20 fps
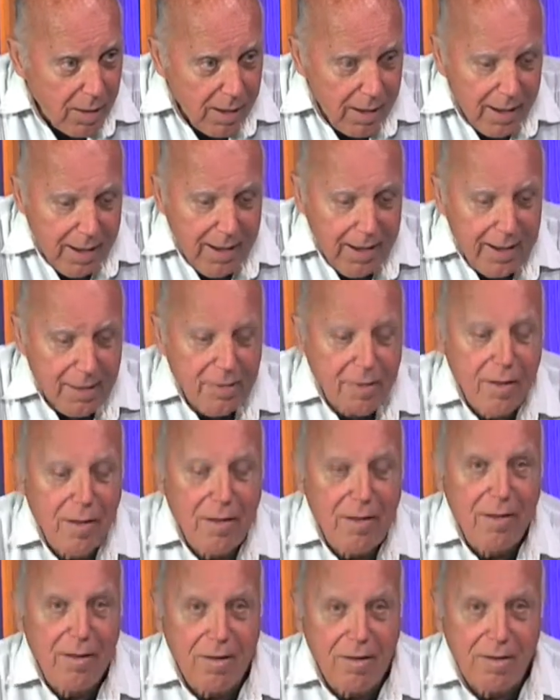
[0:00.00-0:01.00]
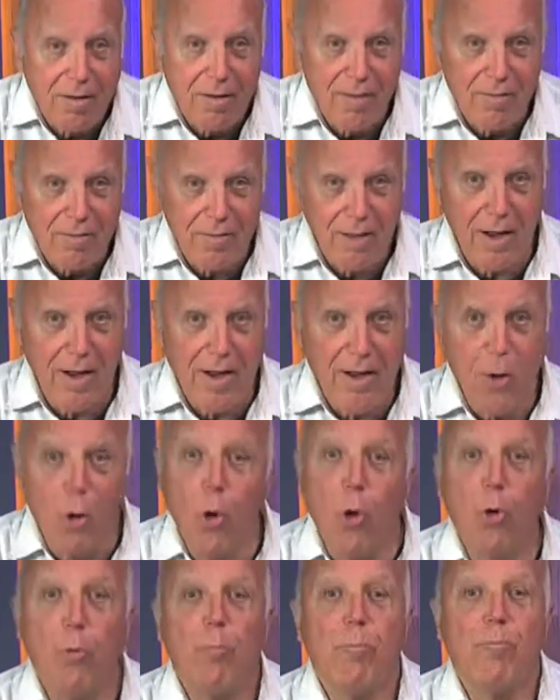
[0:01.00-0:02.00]
and I
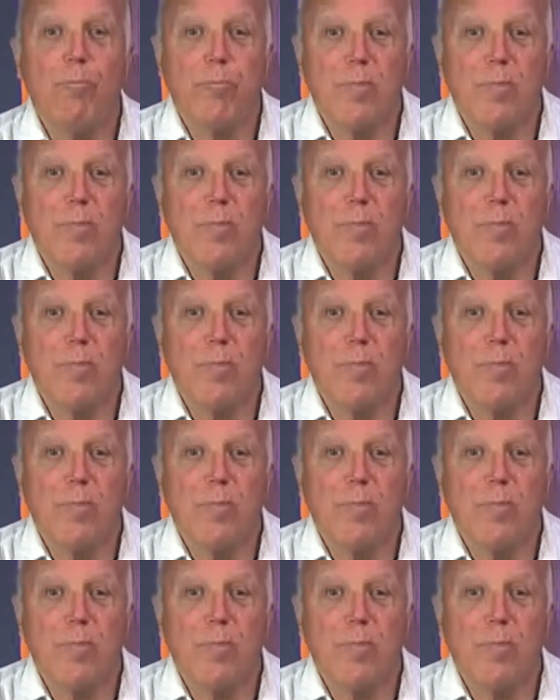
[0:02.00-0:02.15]
hope